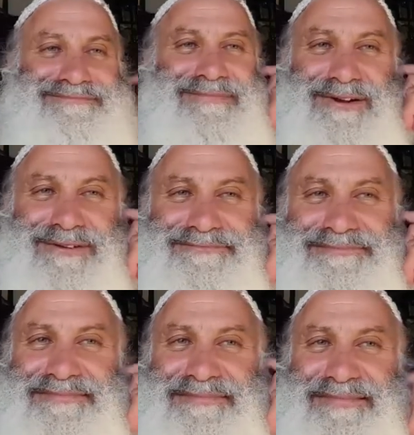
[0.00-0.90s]

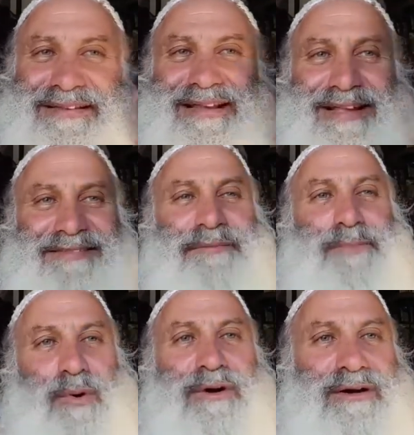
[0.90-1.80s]
it's
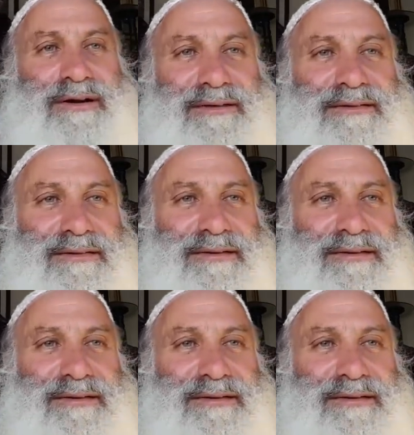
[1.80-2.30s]
important.